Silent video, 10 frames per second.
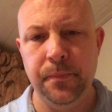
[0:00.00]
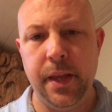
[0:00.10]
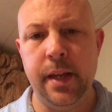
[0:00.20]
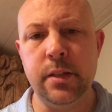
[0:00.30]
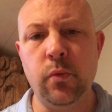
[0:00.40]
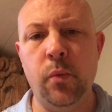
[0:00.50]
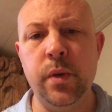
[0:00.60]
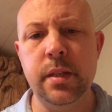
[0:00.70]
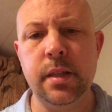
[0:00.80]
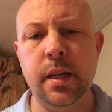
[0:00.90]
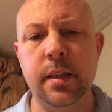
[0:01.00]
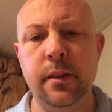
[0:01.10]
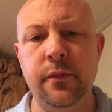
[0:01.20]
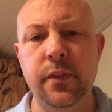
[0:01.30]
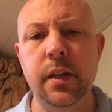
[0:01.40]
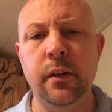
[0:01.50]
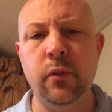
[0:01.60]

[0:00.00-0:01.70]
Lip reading: And is when we sit at the feet of